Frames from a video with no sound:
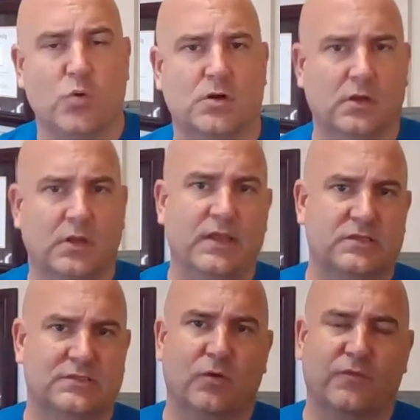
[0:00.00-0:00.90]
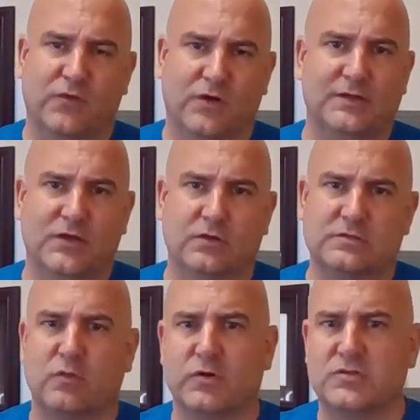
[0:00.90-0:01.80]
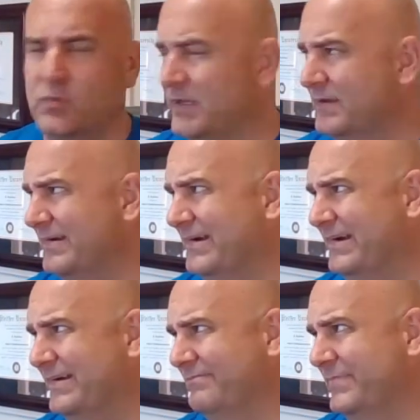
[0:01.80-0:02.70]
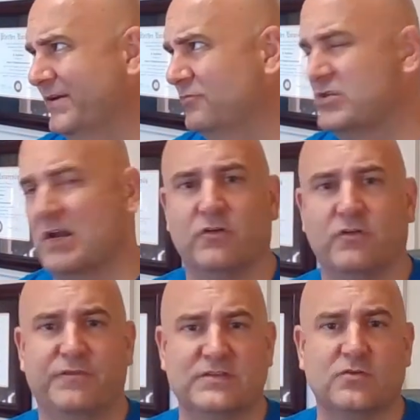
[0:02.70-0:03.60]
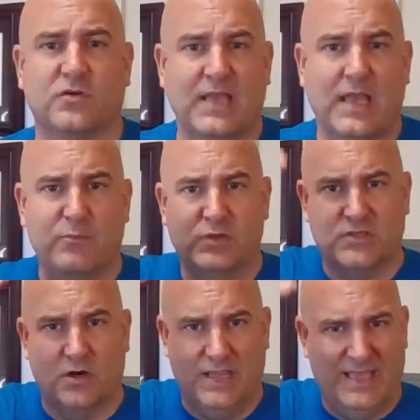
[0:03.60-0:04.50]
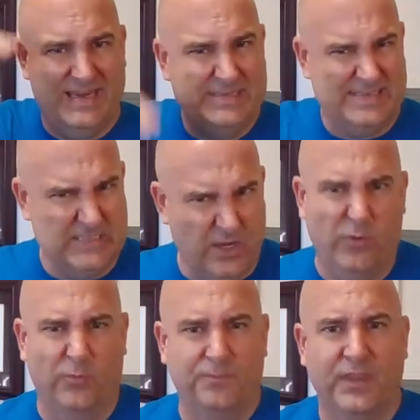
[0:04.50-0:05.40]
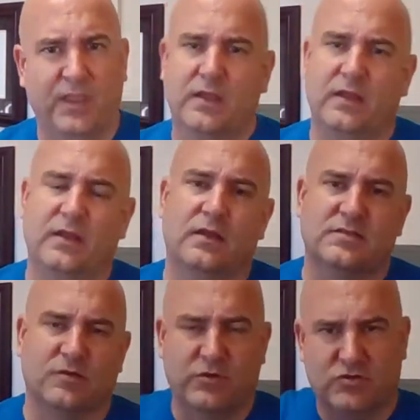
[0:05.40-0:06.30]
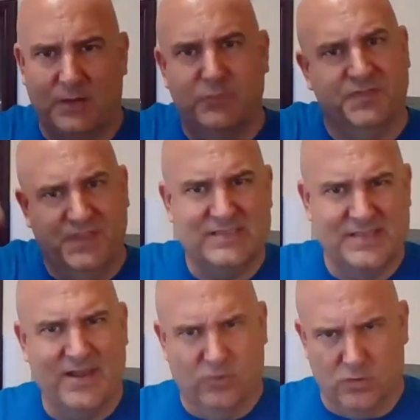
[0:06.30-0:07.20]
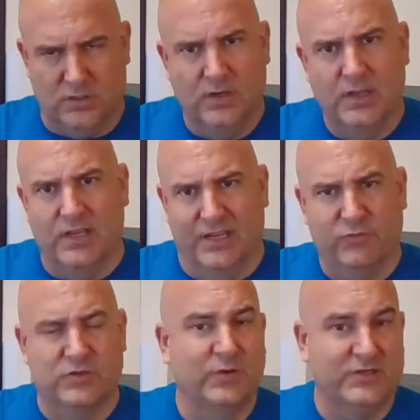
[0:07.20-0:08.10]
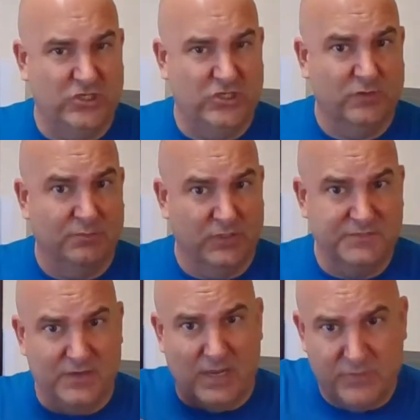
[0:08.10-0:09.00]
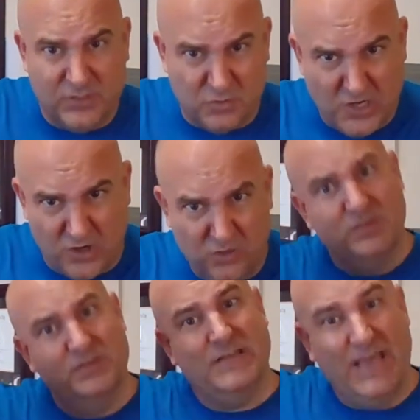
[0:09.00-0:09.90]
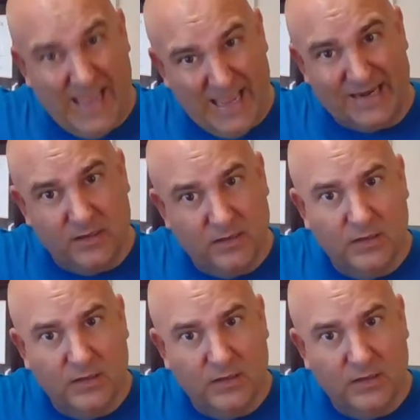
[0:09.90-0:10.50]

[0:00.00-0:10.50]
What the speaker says: order. So for adults, when we're doing general physical exam, we start head to toe. So we try to put things in that order. If we're doing children, believe it or not, we go toe to head.